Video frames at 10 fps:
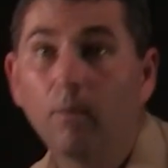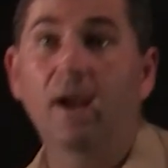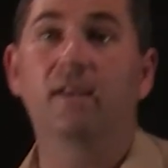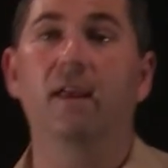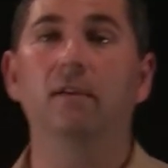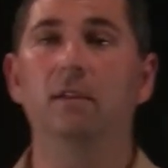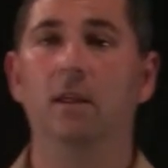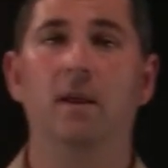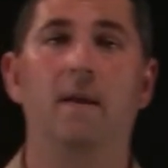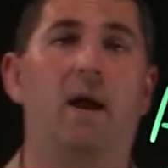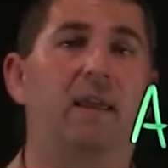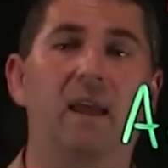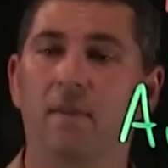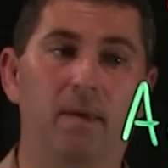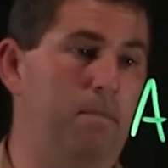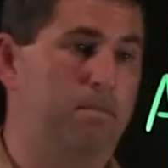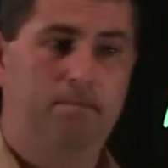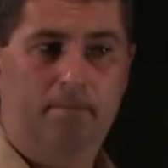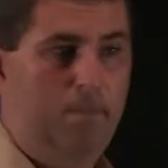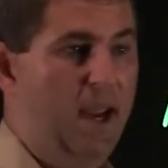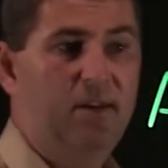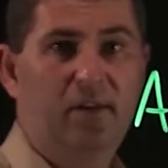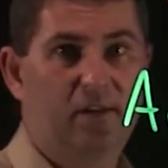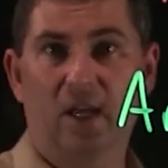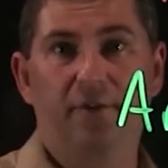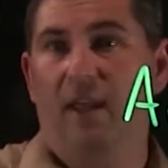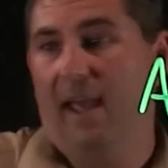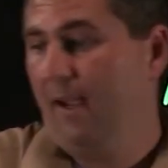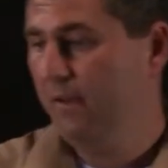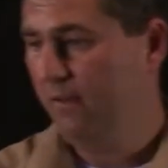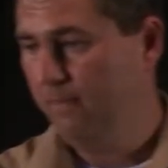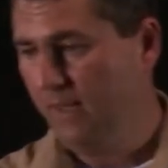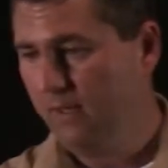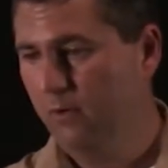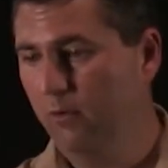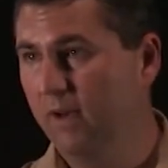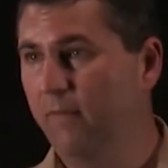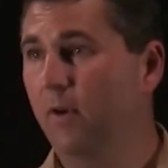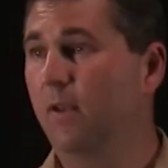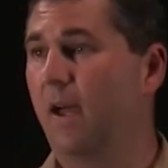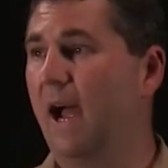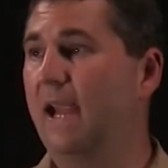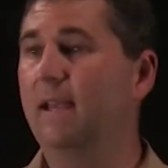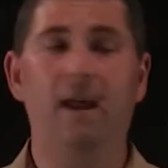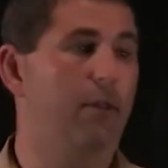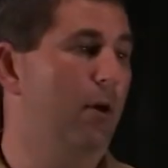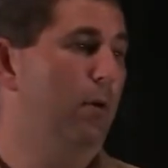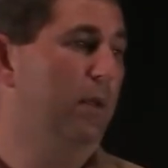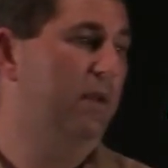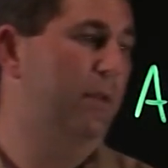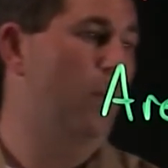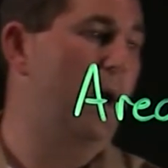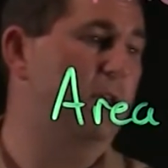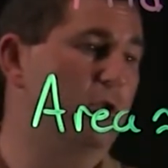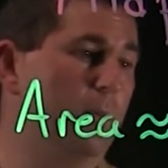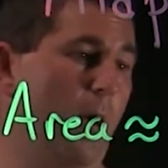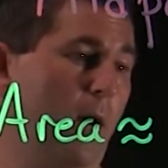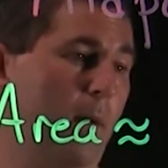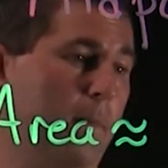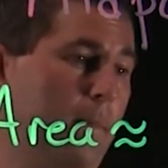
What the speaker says: rectangle. Again, the base is delta x. That's no different. The height now, though, is the y2 bar.